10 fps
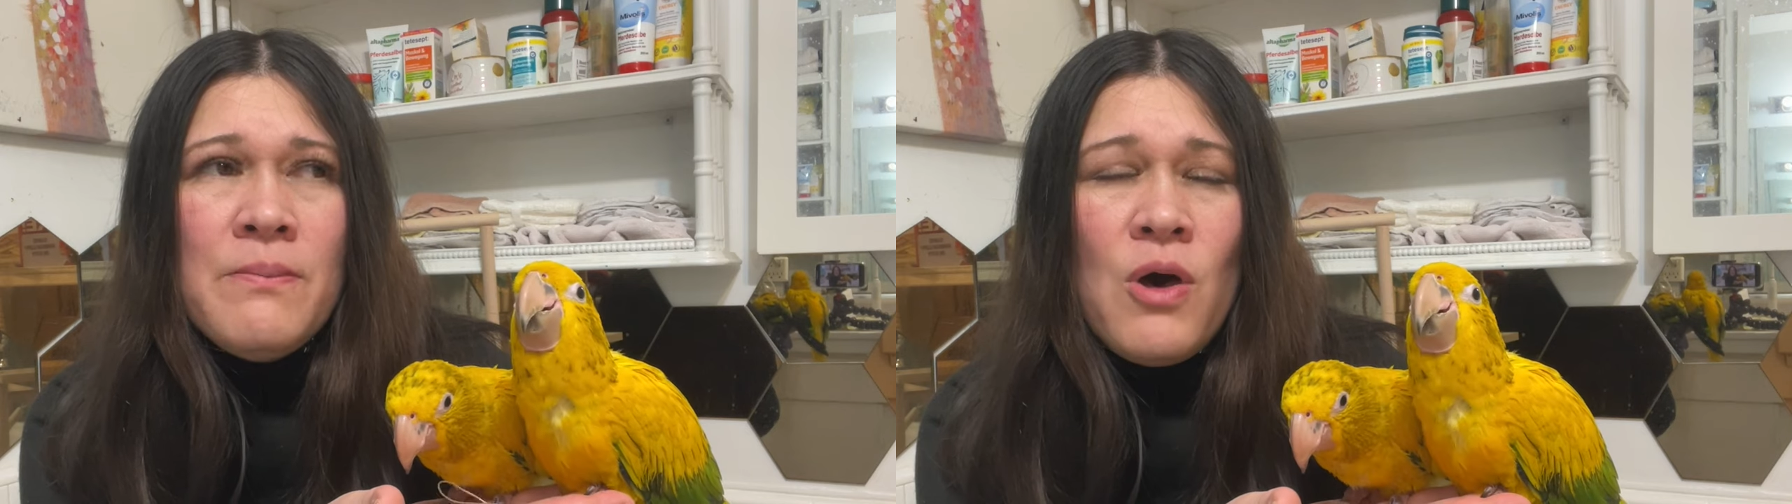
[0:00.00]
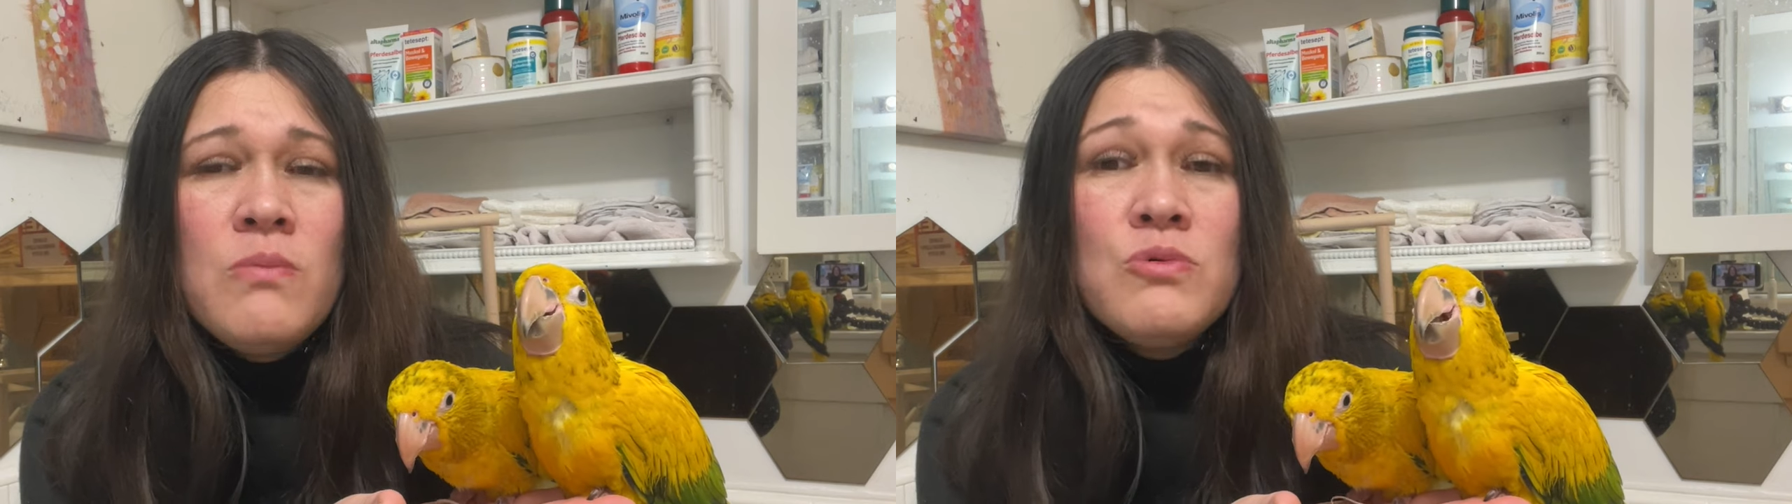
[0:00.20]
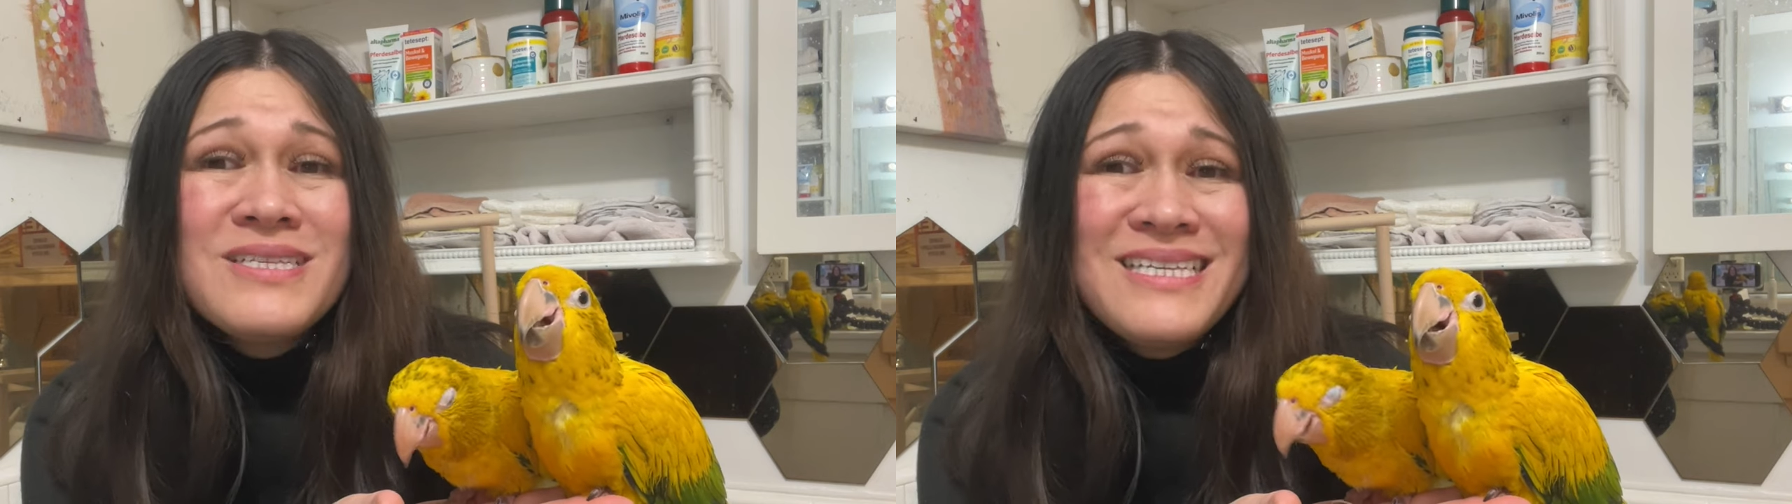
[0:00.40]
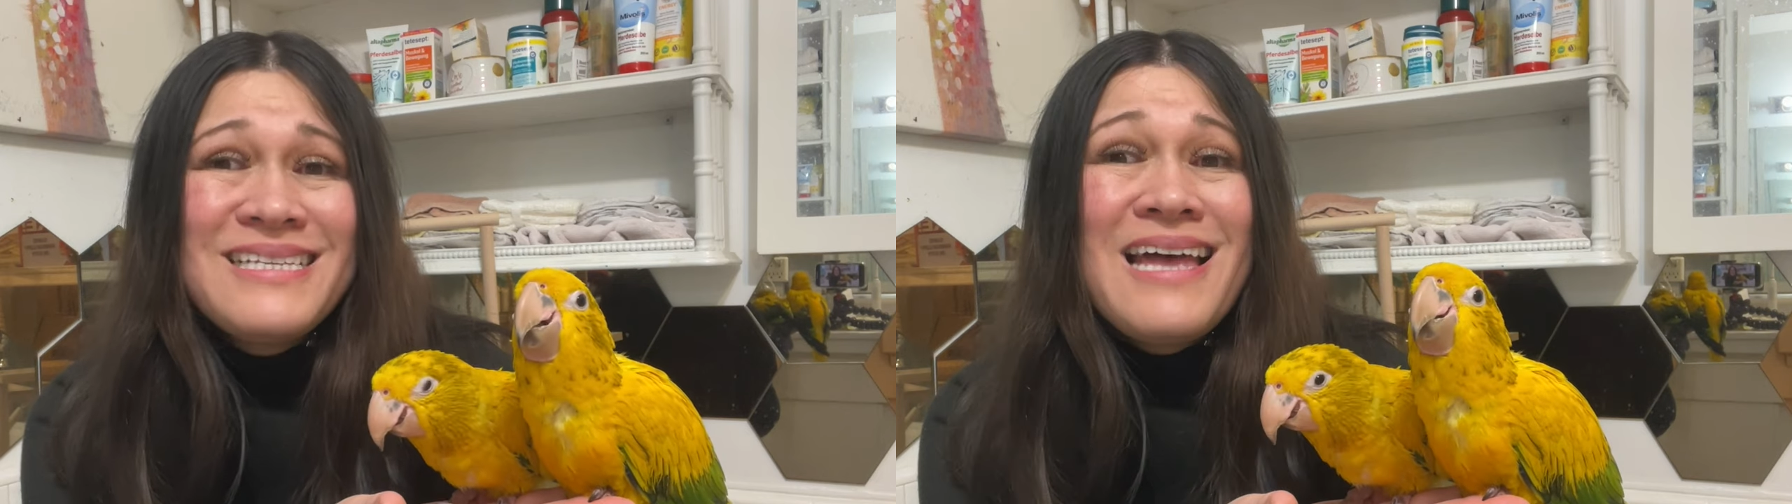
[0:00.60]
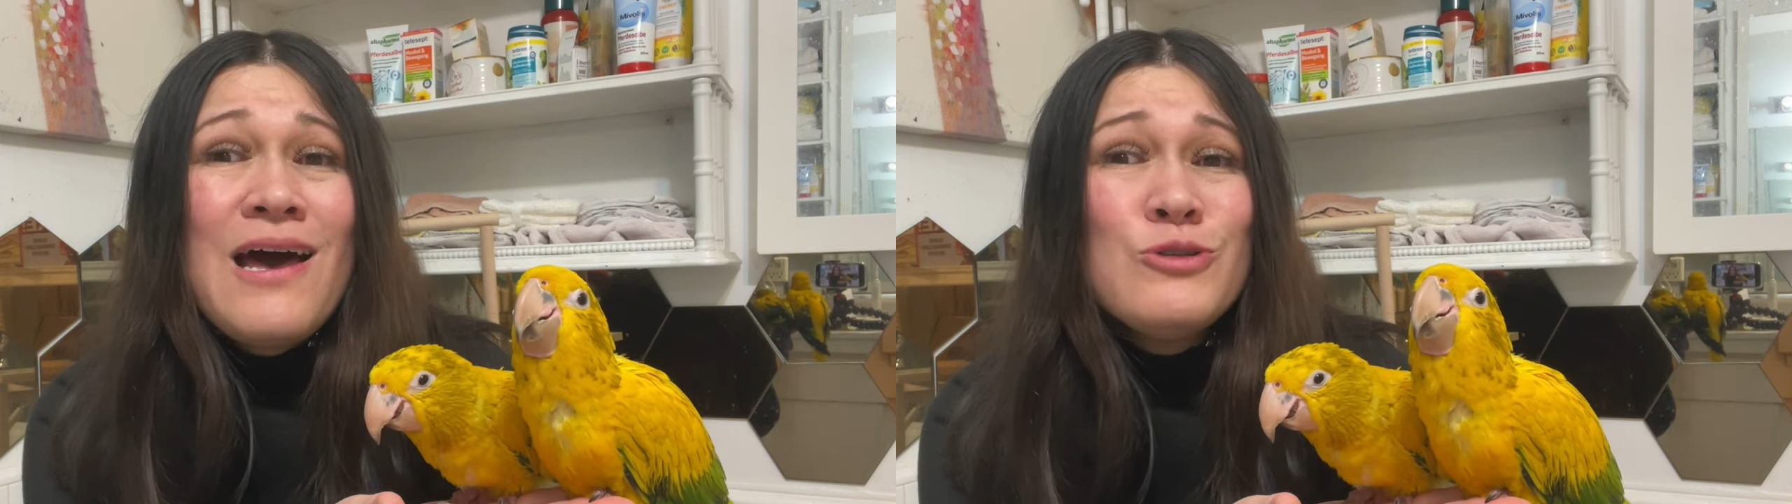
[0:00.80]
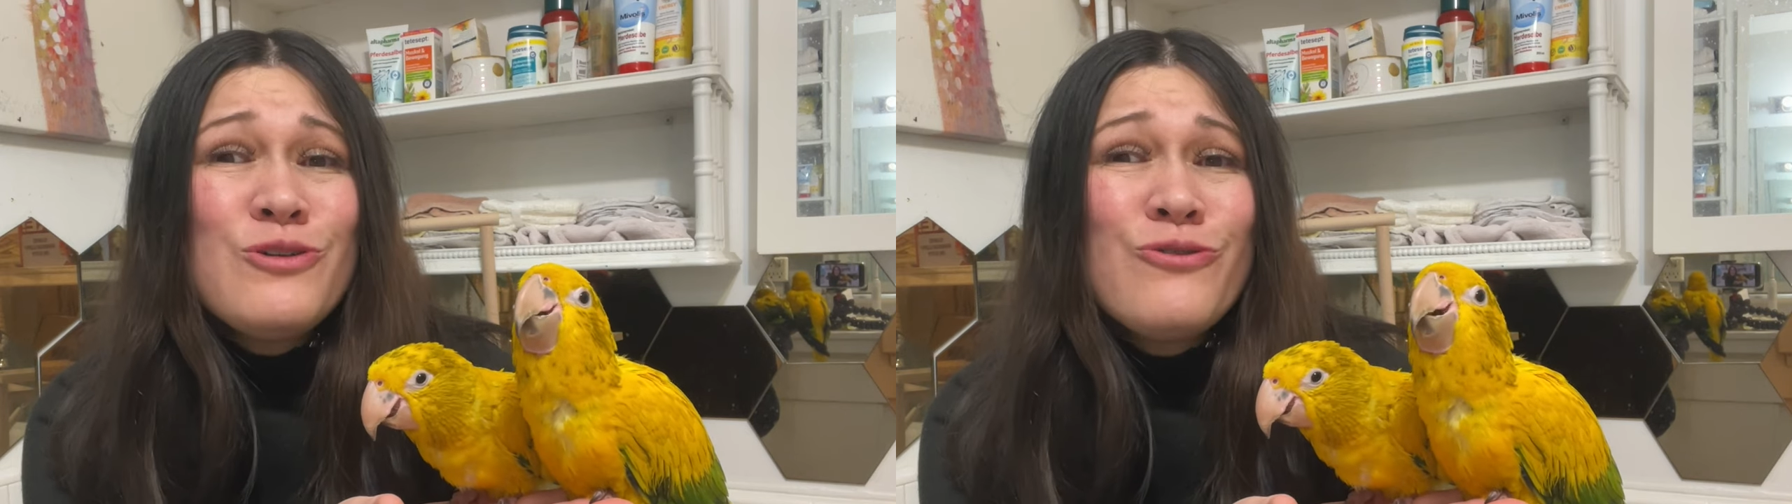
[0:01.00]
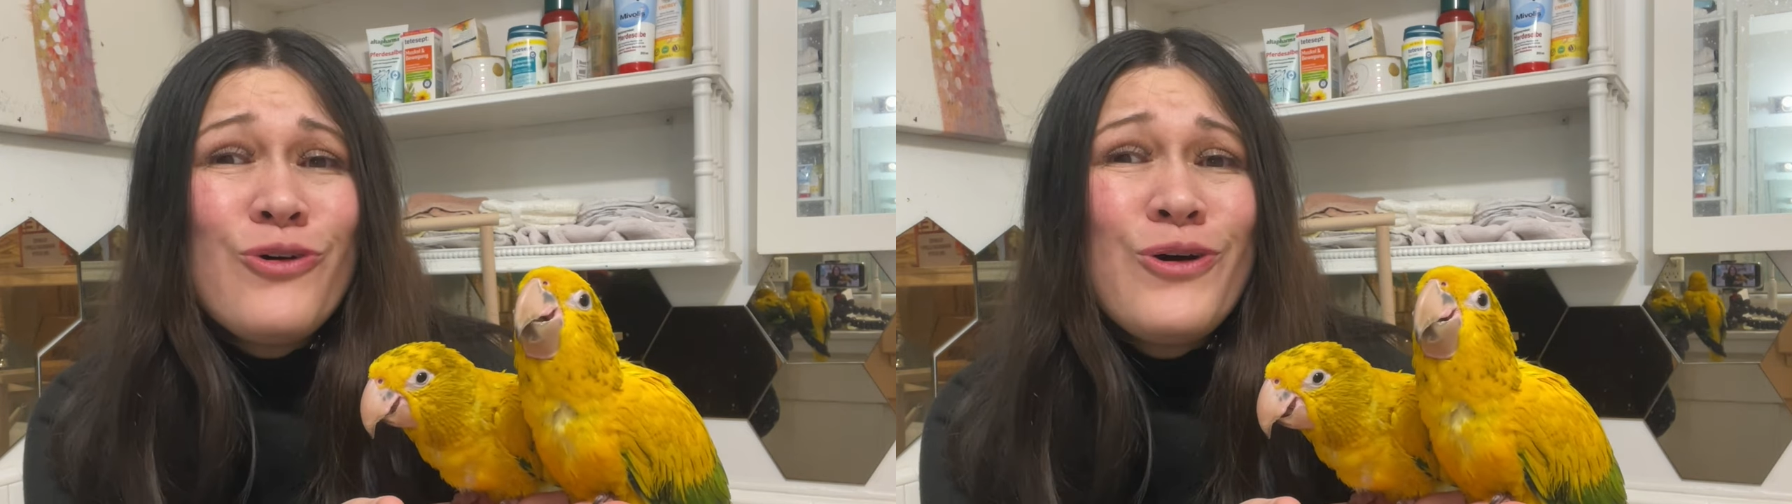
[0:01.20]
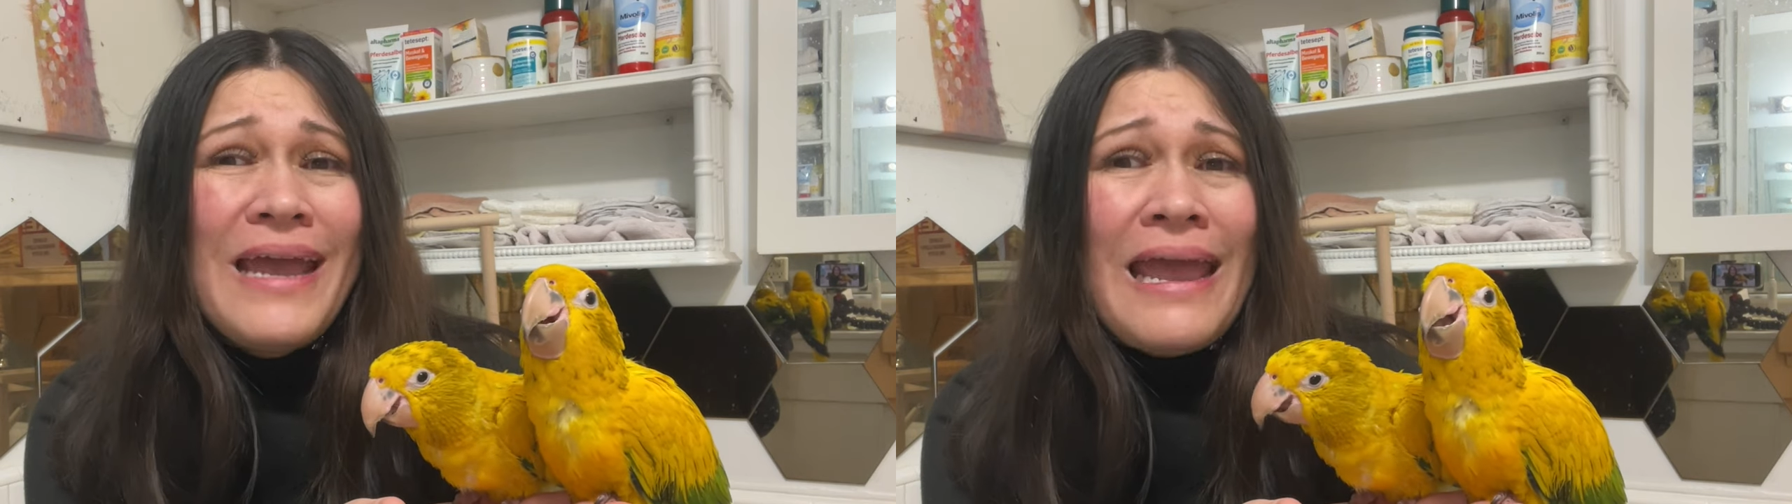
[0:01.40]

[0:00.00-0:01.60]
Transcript: almost $6,000 for an